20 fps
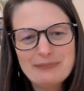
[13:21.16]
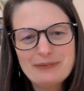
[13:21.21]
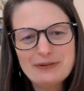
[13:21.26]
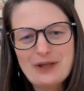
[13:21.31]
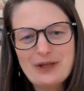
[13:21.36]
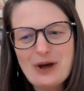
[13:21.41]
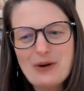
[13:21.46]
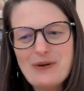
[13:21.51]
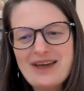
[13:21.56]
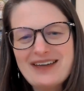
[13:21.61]

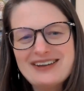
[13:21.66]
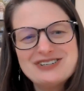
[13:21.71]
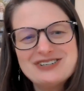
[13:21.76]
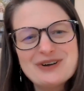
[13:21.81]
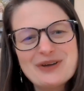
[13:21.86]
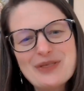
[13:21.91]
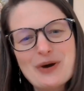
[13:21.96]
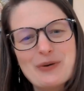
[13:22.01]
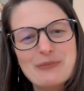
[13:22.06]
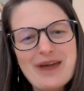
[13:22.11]
Click below
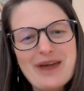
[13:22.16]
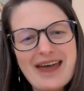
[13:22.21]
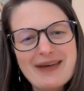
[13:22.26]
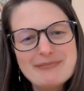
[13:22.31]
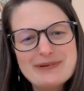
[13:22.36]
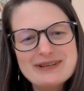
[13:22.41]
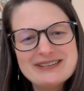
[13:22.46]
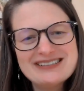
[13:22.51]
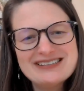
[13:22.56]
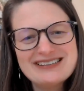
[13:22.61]
and join the Home
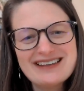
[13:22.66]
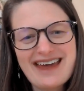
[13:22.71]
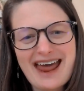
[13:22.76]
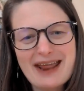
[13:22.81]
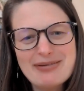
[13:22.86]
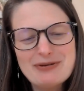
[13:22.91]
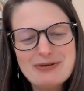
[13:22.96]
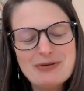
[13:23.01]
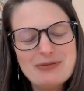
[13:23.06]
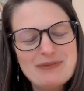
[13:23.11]
Business
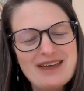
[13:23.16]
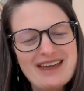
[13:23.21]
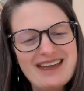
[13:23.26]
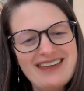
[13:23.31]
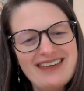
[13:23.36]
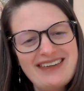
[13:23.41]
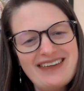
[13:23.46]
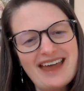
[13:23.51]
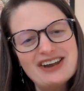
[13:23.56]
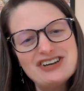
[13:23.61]
Academy with
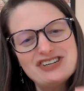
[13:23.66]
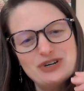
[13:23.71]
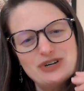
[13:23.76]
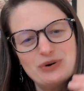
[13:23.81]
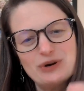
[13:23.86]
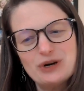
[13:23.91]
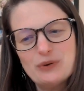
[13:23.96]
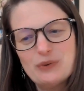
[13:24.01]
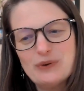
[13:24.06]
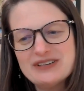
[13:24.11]
me and
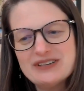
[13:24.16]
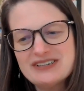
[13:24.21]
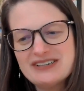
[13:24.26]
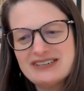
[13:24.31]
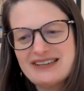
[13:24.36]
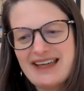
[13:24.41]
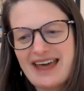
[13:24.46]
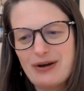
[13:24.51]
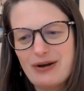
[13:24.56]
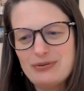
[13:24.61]
get your
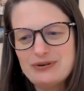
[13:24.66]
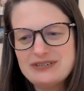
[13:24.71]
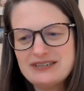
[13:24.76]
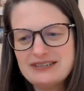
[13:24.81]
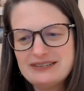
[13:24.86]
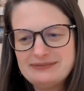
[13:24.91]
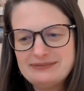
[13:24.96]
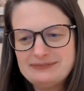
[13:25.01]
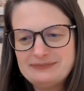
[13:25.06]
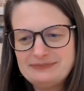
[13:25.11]
quizzes
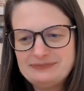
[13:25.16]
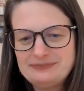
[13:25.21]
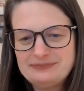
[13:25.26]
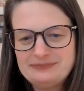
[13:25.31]
out.